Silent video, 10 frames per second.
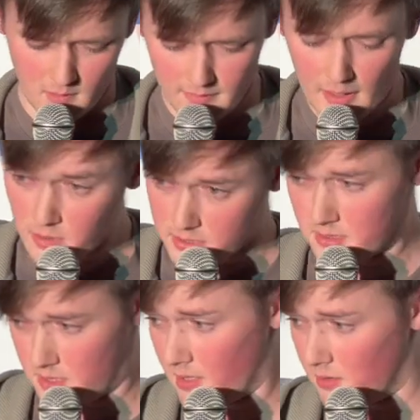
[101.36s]
That was
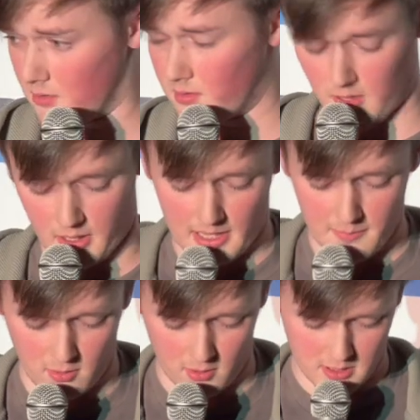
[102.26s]
until I
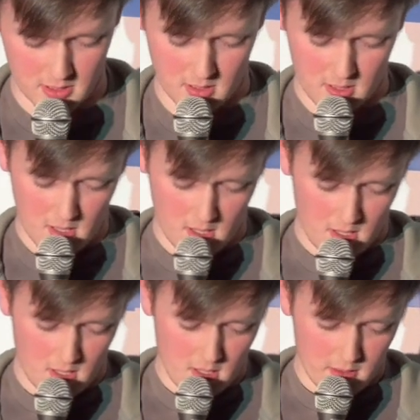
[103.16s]
came across
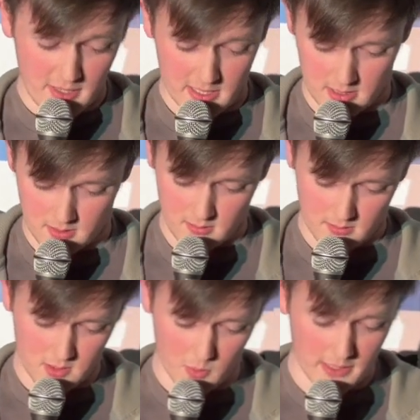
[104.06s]
this
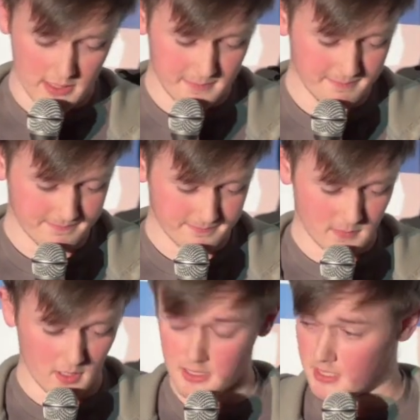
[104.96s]
tweet,
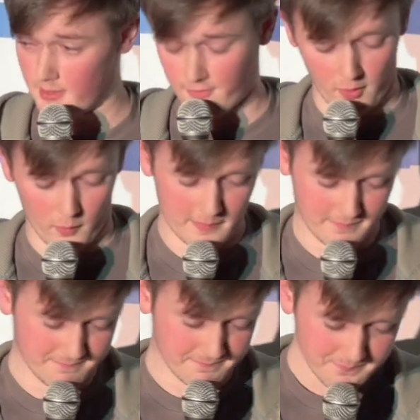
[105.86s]
and it said the
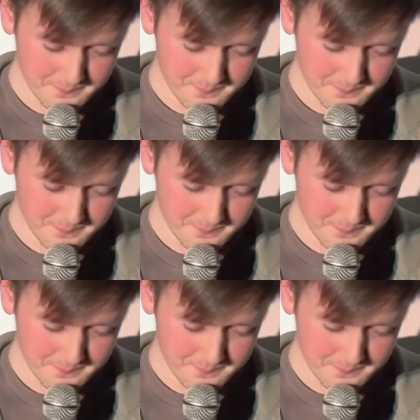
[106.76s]
following.